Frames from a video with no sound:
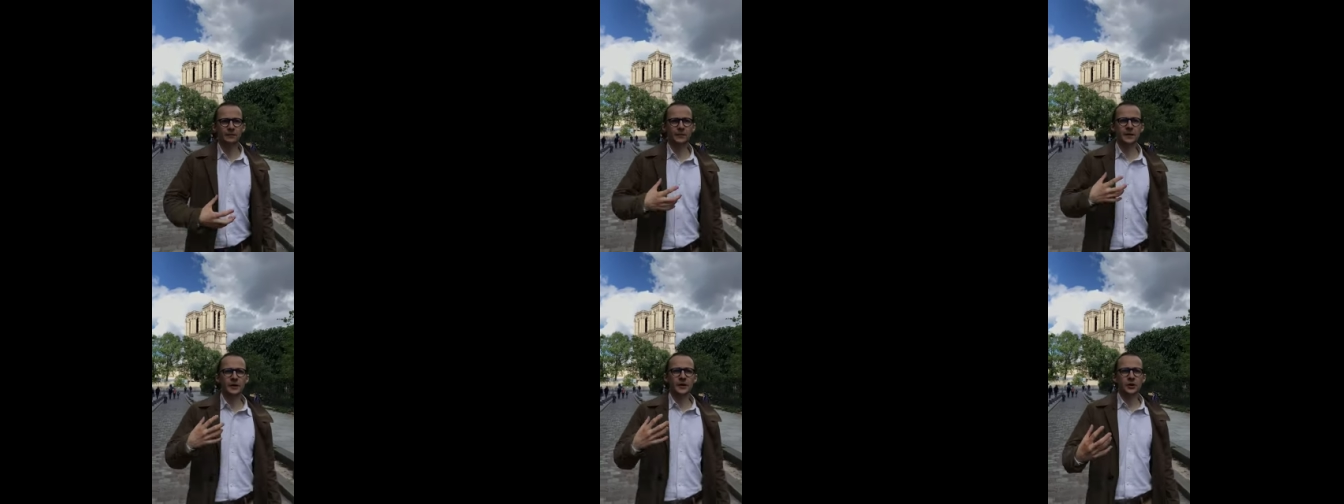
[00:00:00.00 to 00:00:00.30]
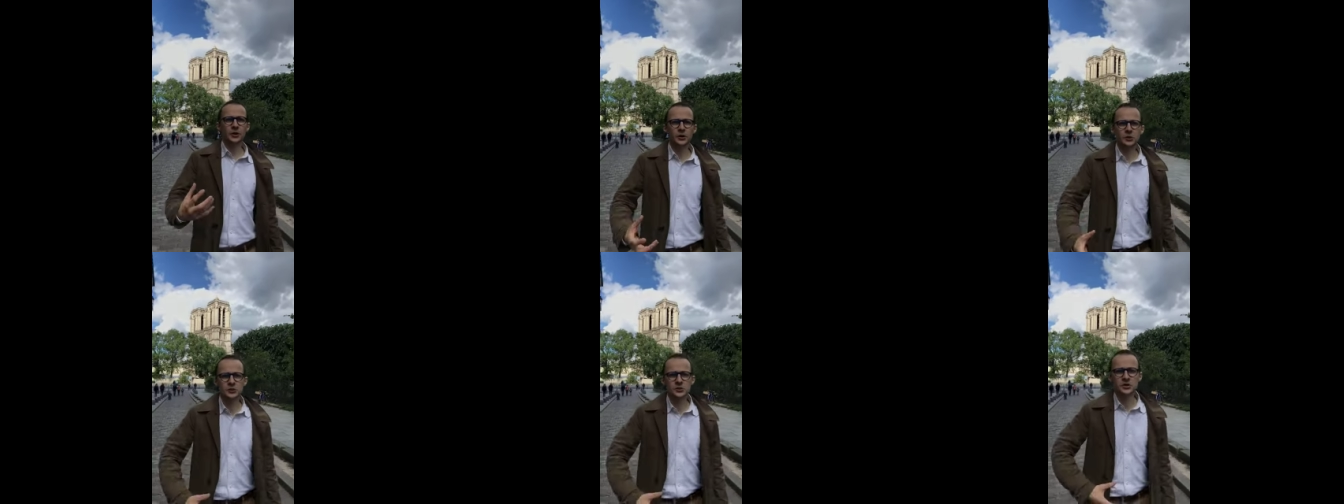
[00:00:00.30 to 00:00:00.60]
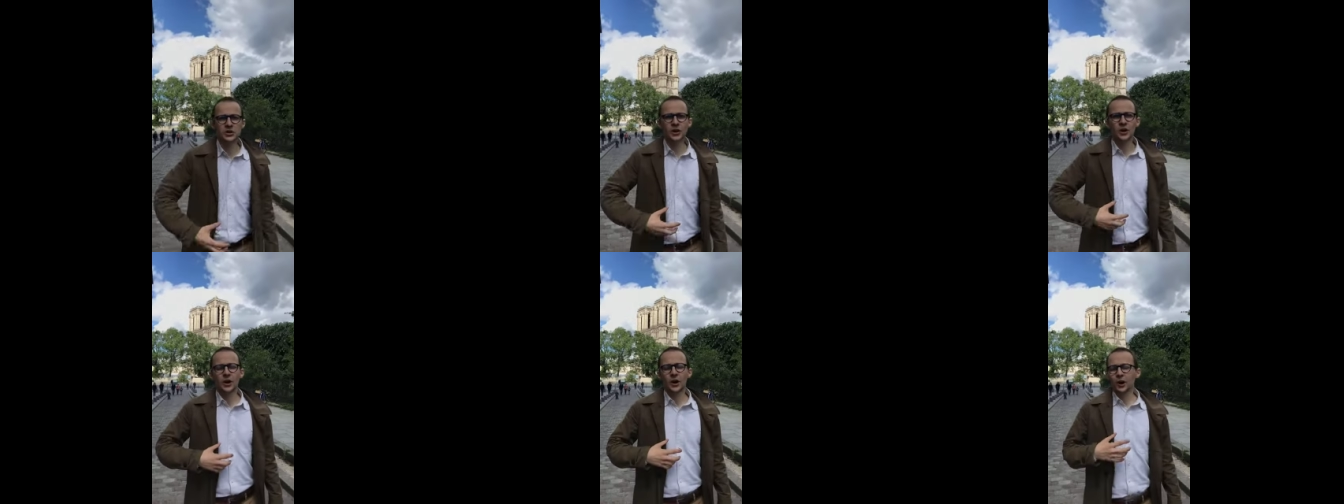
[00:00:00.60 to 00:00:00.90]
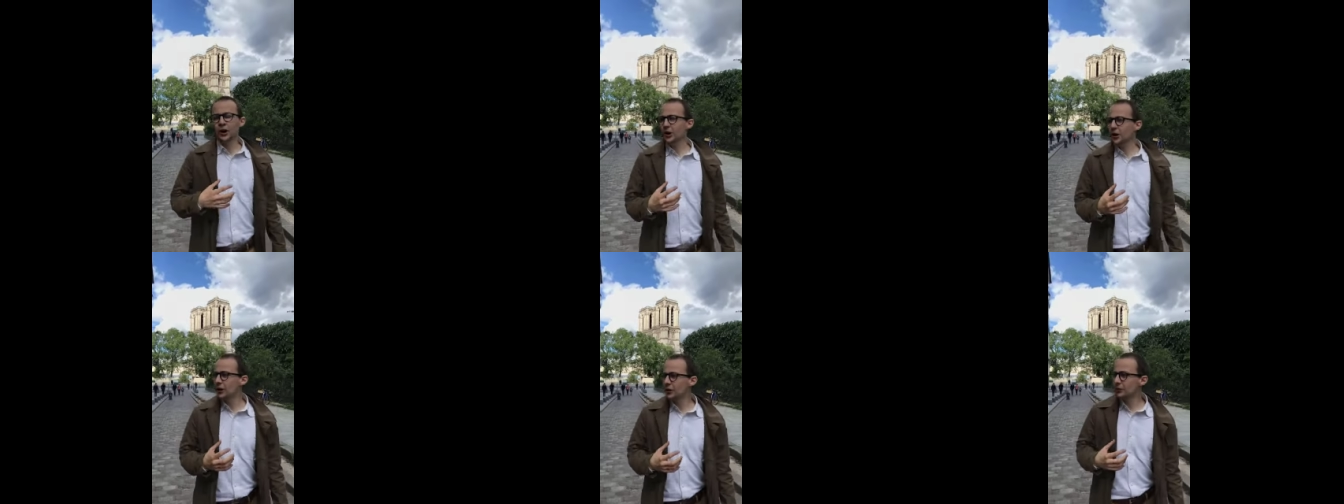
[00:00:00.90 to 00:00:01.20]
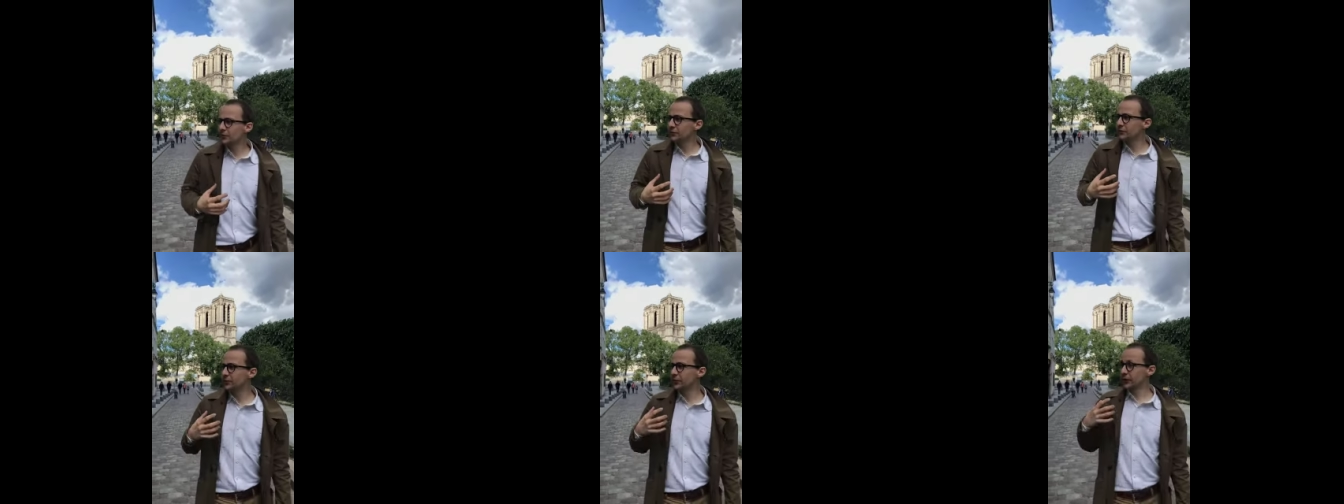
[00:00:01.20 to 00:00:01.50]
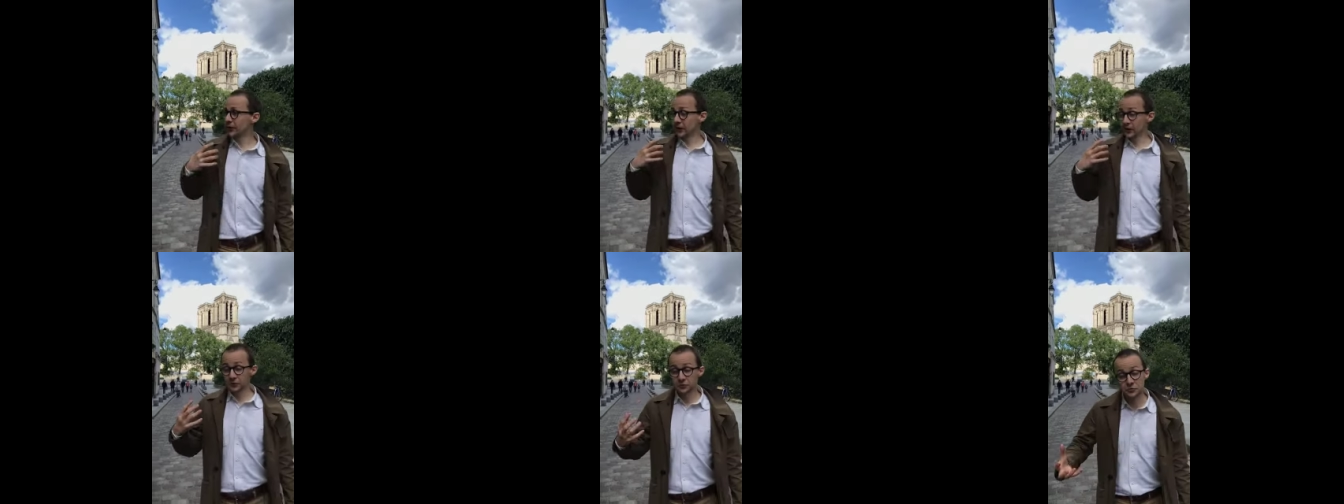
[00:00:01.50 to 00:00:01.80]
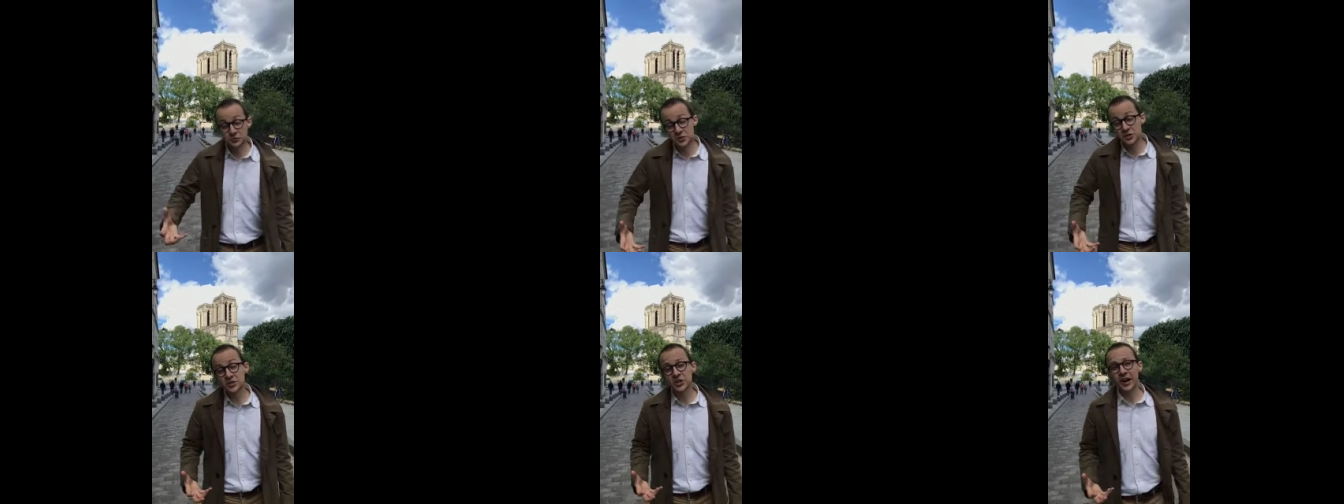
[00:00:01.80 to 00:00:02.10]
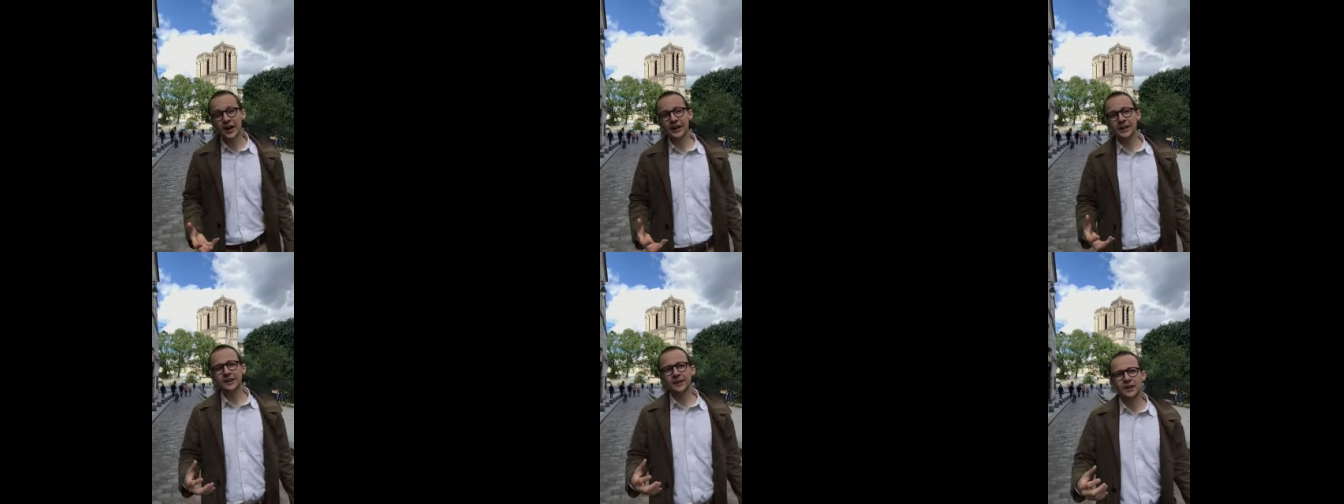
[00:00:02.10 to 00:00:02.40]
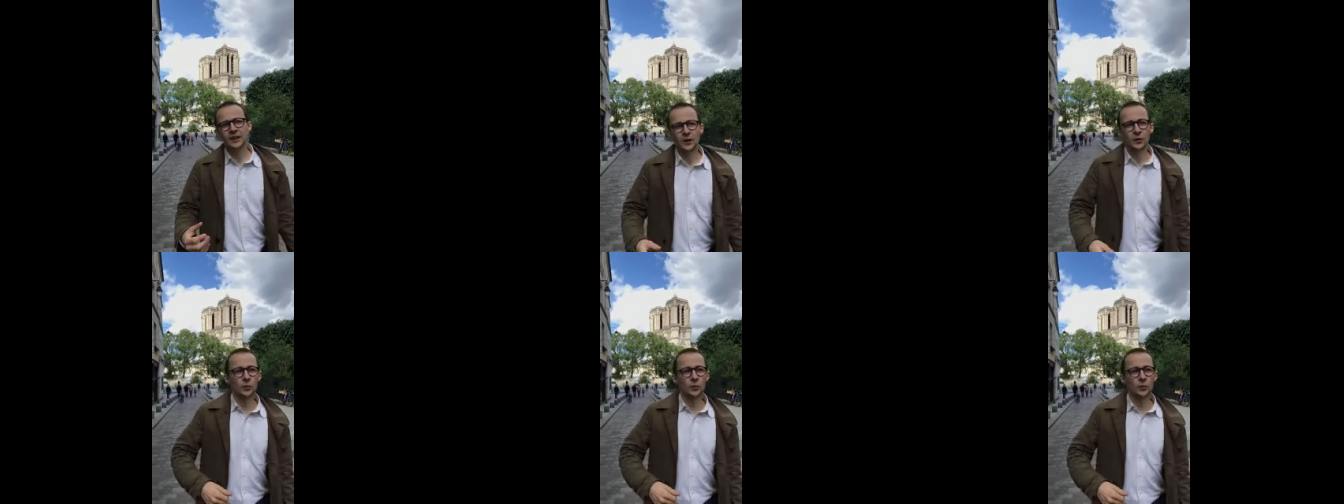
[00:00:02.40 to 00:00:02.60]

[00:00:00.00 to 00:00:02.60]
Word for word: because of Gertrude Stein,